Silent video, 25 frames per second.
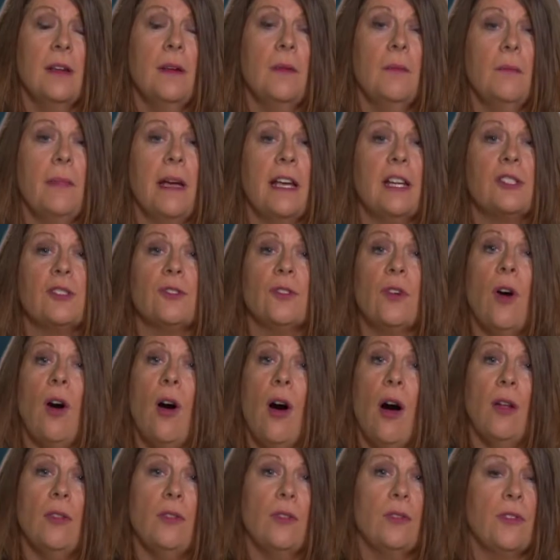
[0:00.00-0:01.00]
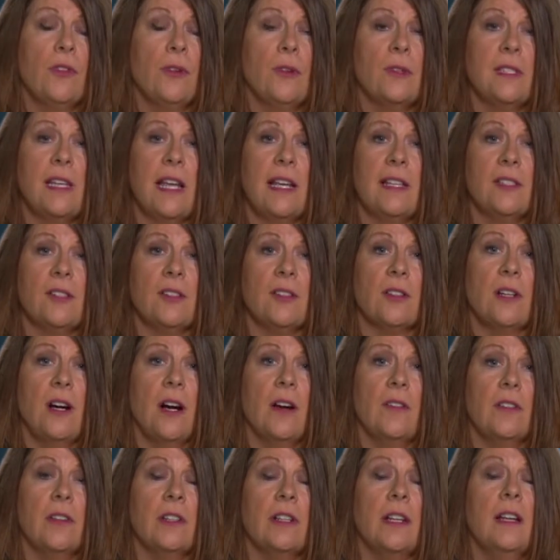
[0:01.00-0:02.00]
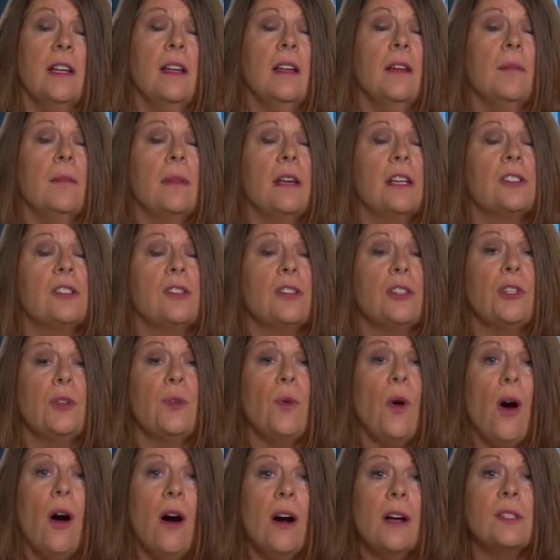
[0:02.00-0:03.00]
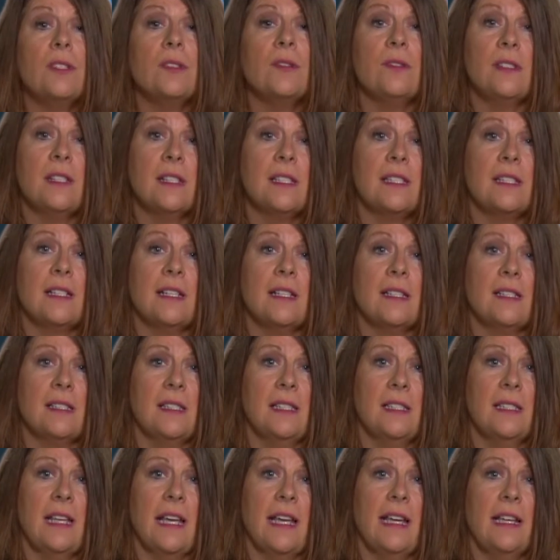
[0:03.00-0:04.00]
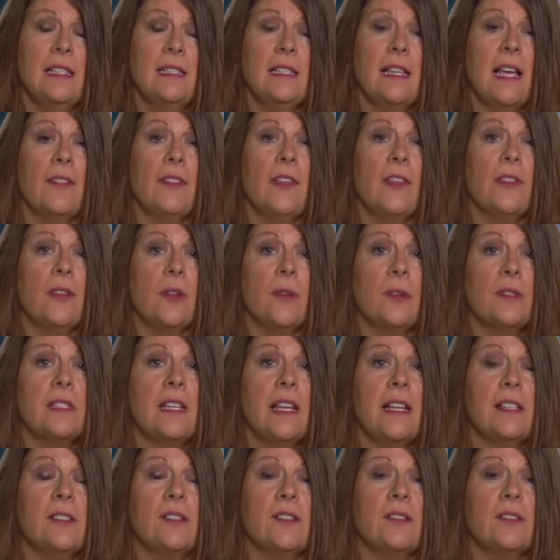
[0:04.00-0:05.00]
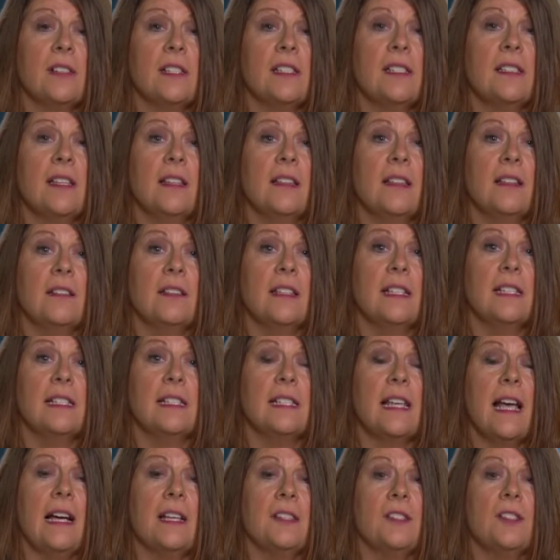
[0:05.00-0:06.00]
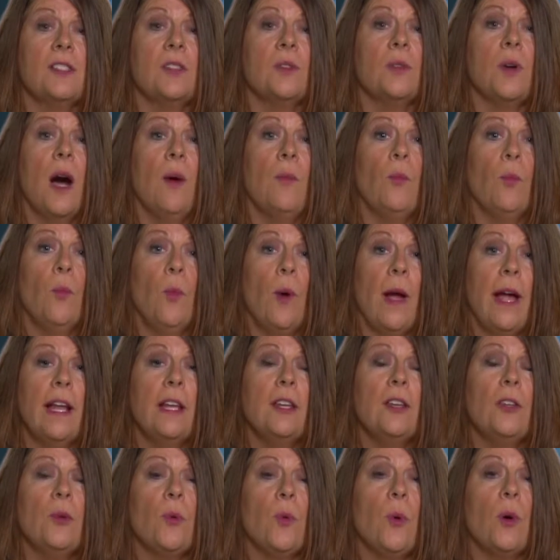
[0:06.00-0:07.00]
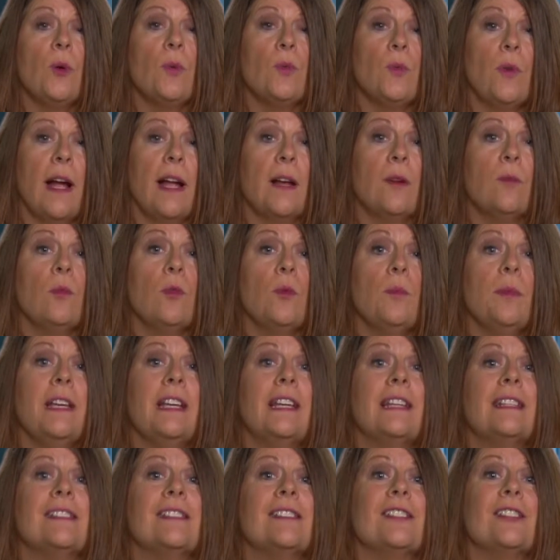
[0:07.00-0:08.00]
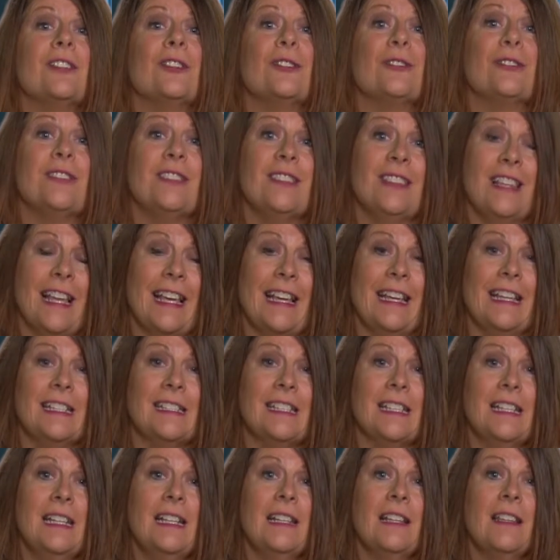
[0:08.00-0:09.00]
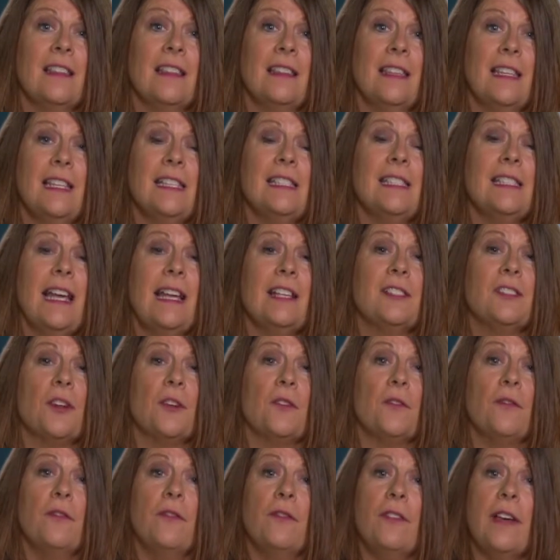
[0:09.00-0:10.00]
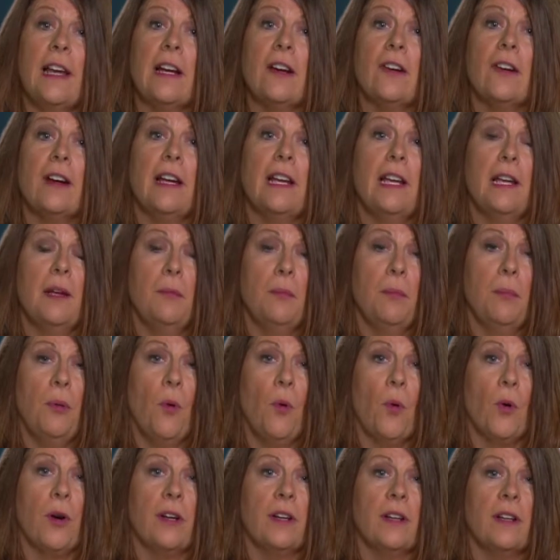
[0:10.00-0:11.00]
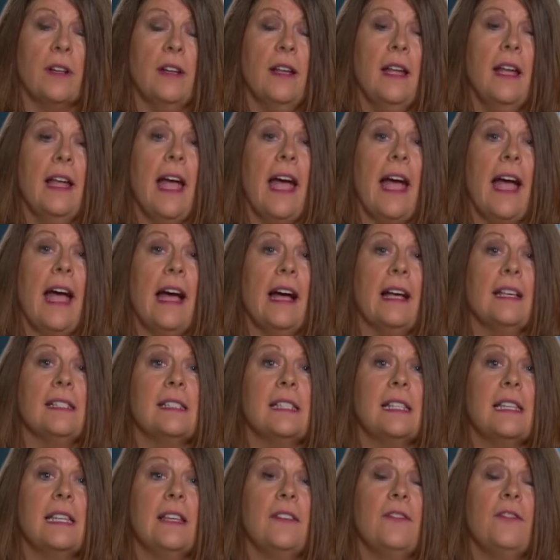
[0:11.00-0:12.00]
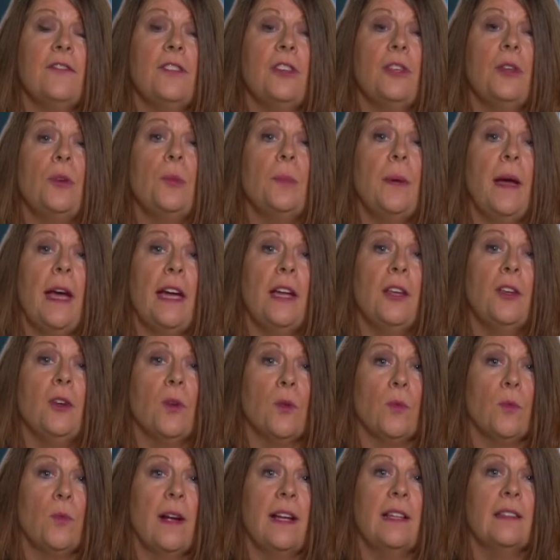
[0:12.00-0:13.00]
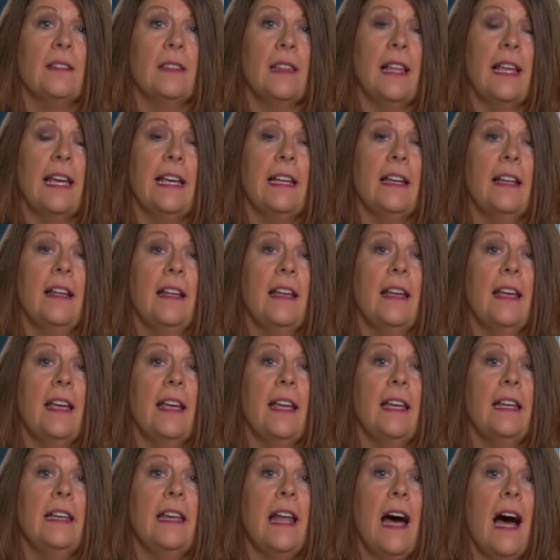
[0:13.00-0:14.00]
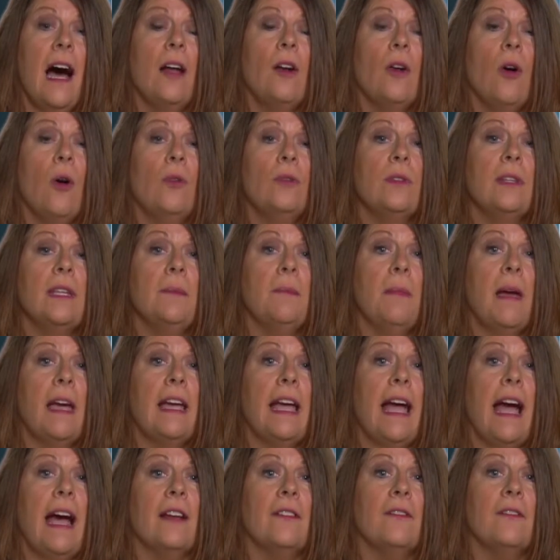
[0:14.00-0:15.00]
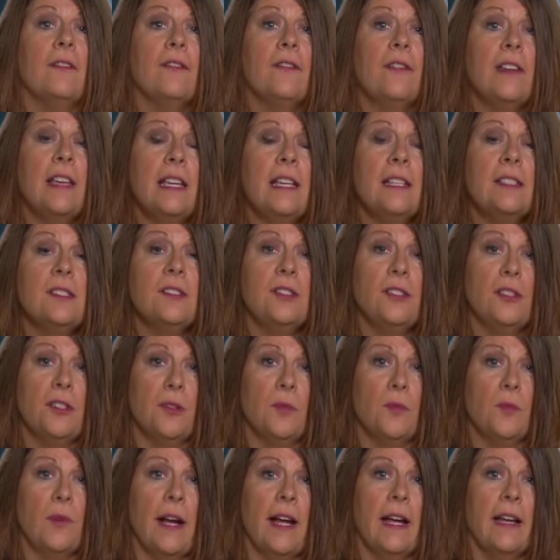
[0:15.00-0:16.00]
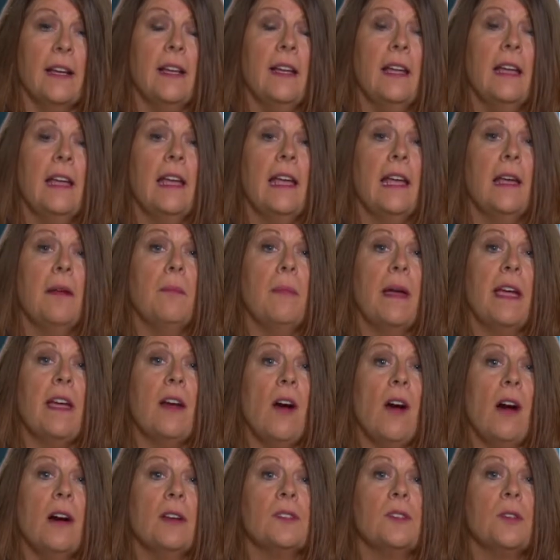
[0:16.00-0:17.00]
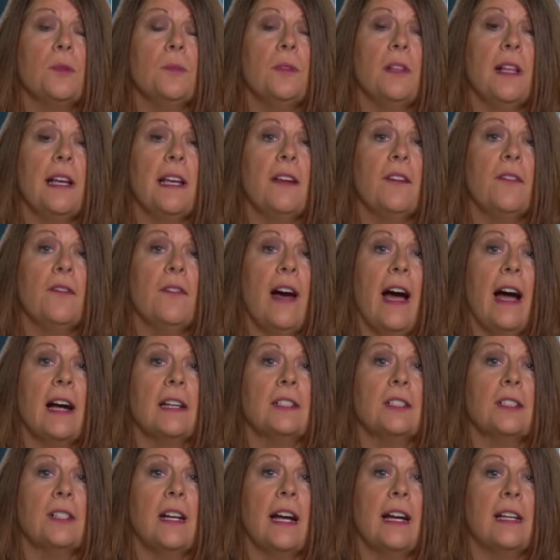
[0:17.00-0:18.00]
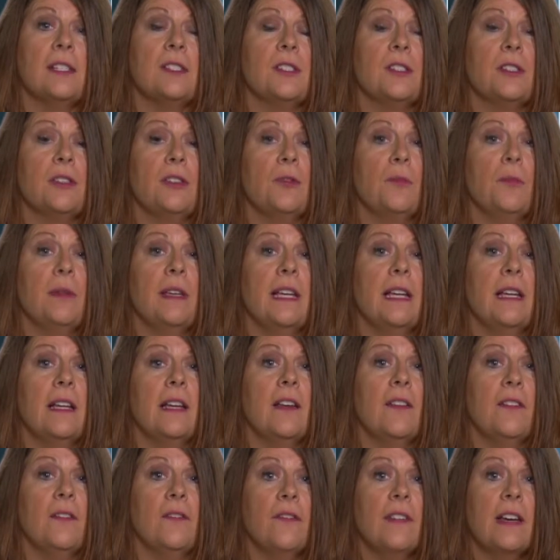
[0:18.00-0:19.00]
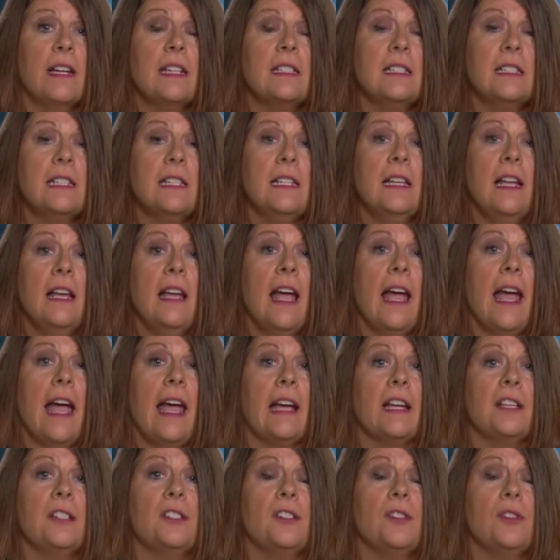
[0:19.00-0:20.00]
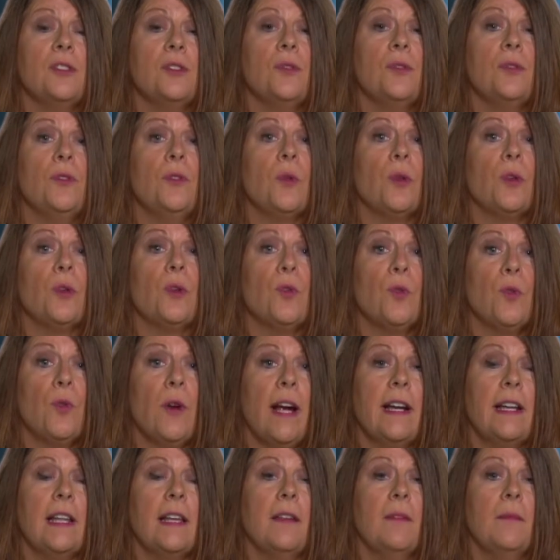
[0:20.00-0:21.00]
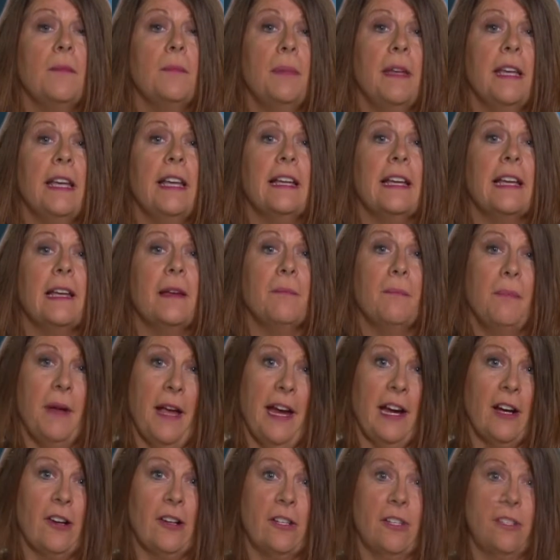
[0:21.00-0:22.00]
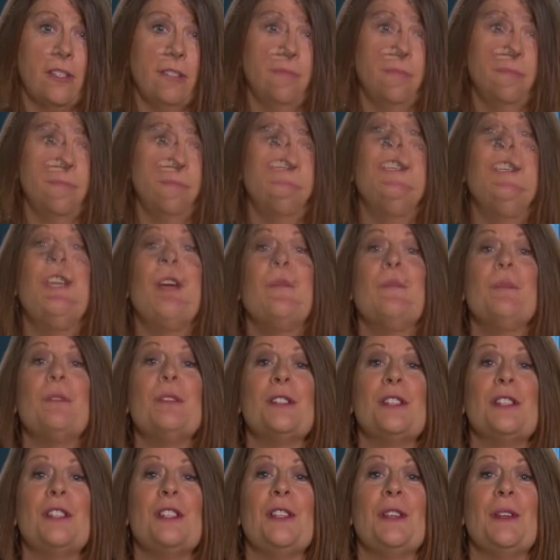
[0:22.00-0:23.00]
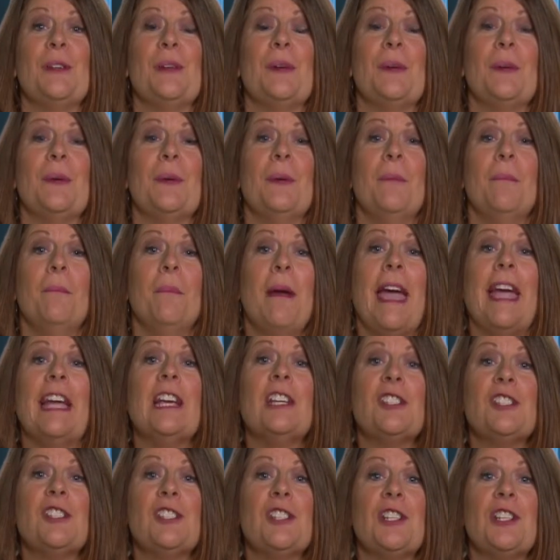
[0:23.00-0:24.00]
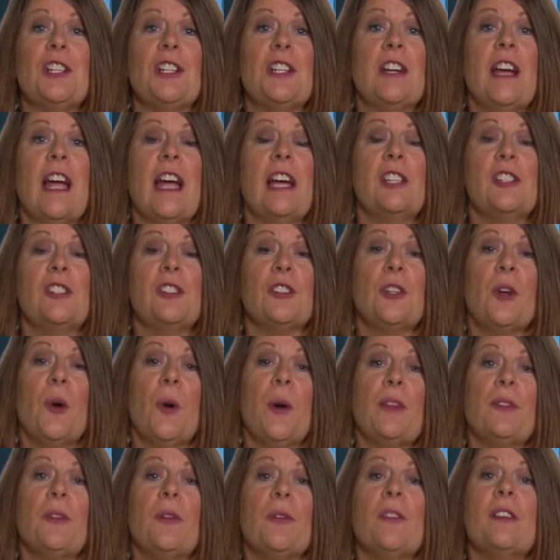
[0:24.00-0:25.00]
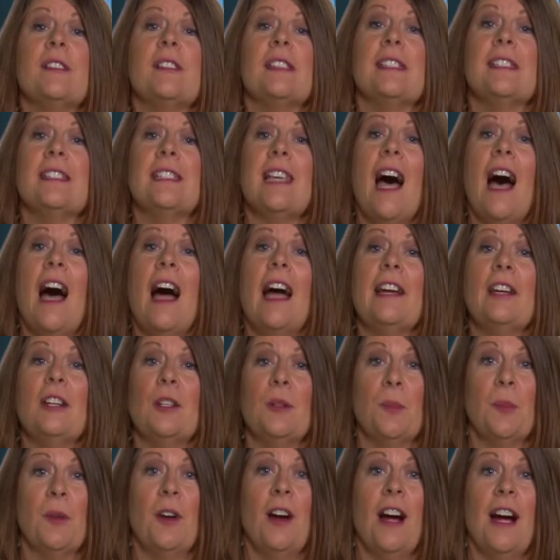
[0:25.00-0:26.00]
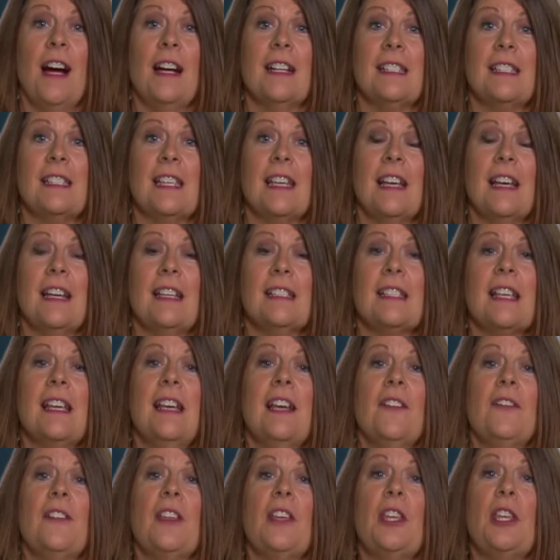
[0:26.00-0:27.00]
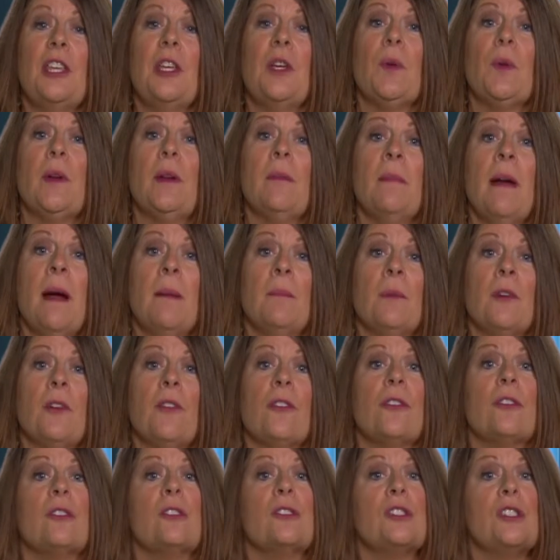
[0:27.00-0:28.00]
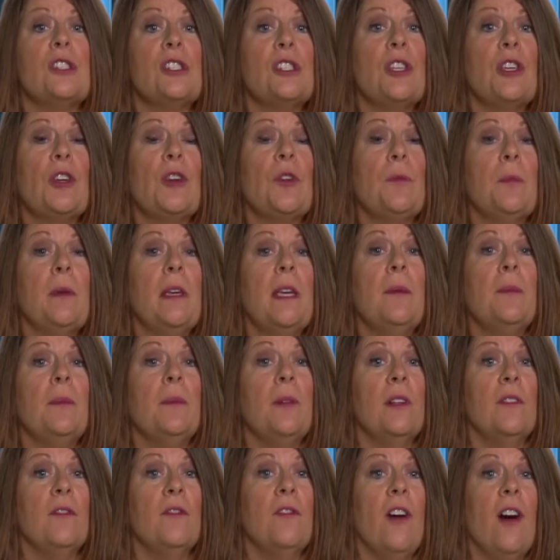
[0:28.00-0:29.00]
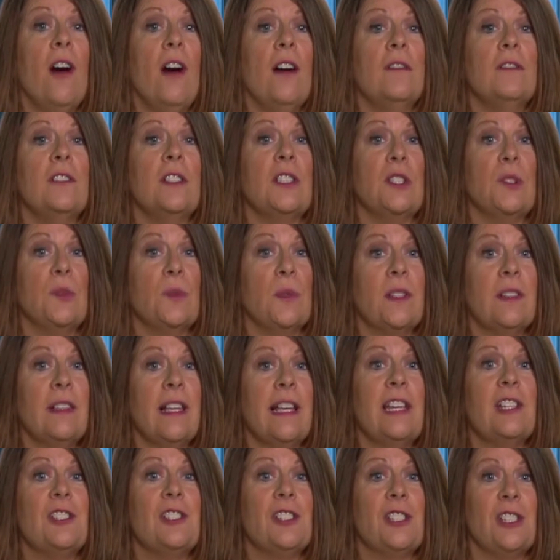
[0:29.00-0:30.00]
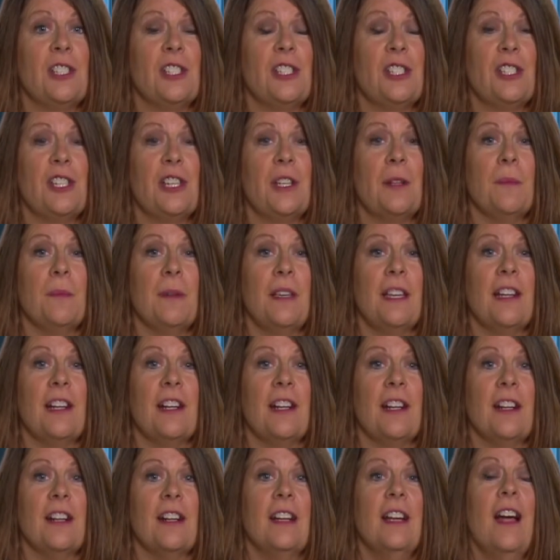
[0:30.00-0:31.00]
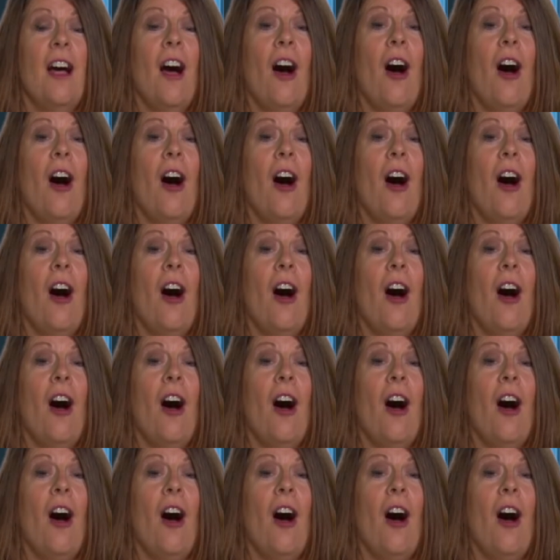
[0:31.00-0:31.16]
Make sure all of those dates are covered. Make sure you also discuss the dates and that those dates are listed in the lease as to when your rent will be considered late. These dates are very important, as if you pay your rent late, it not only may add fees to your rent, it may also play a factor as to you being evicted and to your credit being impaired. Number 2, make sure as you're going through this entire process that you remember there's 2 people involved in a relationship here.